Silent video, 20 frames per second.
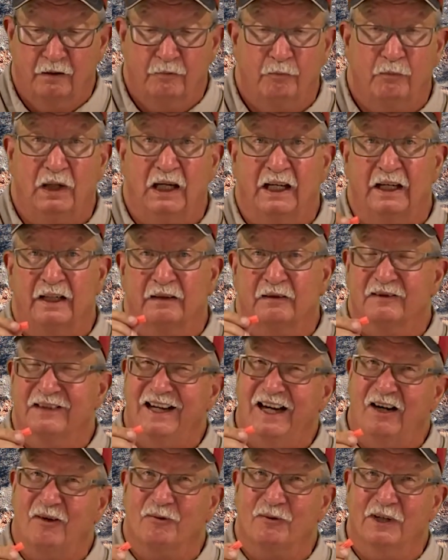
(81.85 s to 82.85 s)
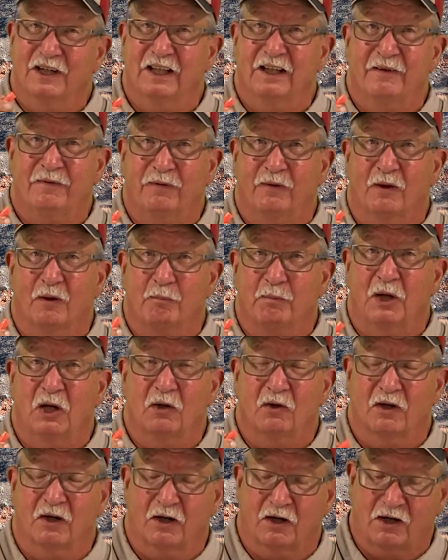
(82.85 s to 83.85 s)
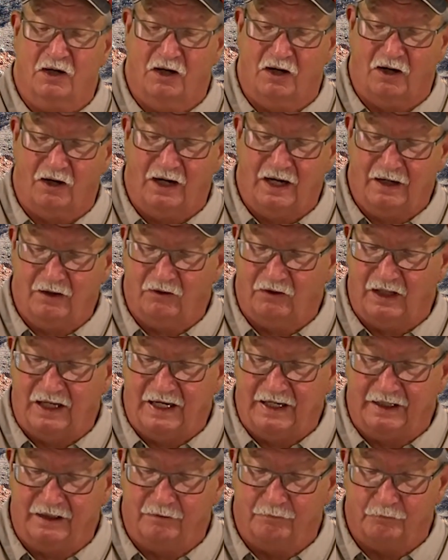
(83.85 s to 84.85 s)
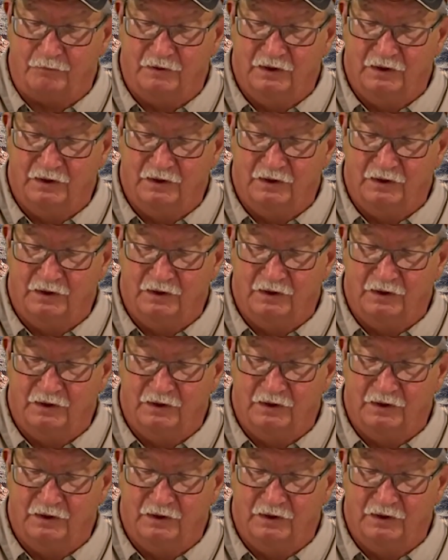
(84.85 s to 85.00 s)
But not really for a boat or a car, I don't like them.